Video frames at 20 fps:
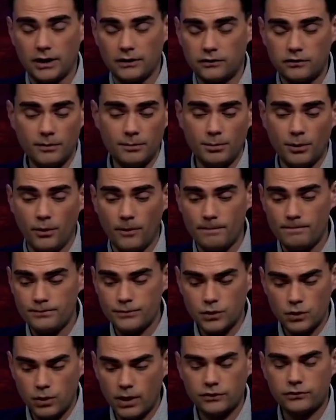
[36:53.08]
on a simple
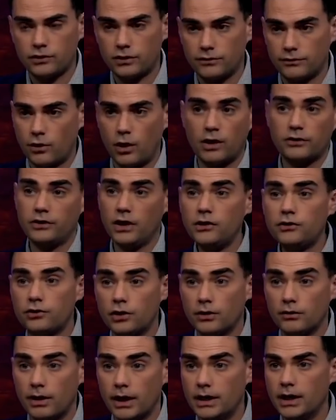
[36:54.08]
question of
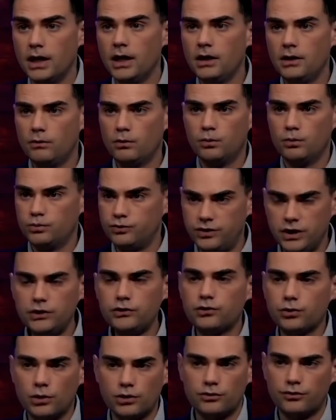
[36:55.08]
causation, right? Okay.
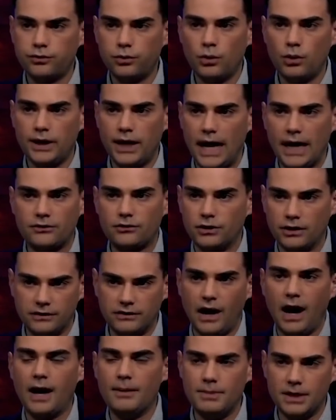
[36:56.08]
Did George Floyd actually
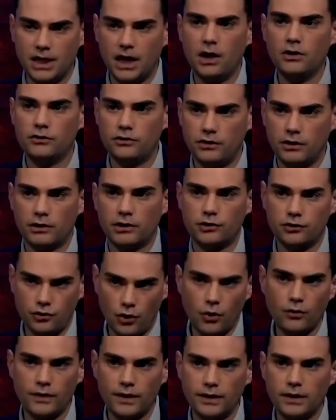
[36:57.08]
die because Derek
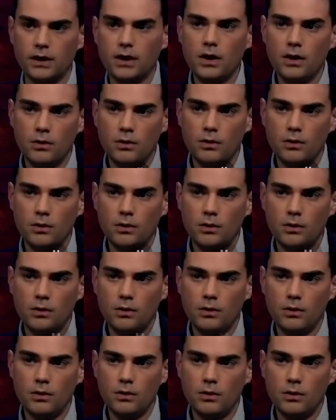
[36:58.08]
Chauvin... Oh,
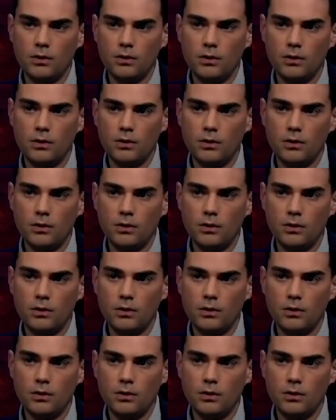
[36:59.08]
Jesus fucking Christ.